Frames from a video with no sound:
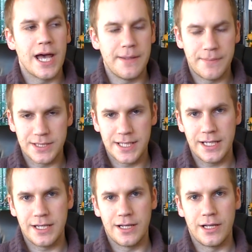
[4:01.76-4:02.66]
a
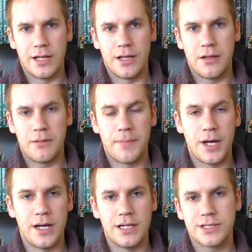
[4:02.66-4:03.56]
particular
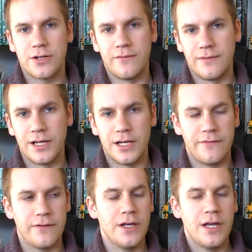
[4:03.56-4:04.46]
part of
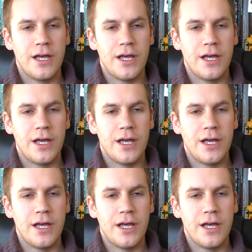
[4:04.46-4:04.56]
life.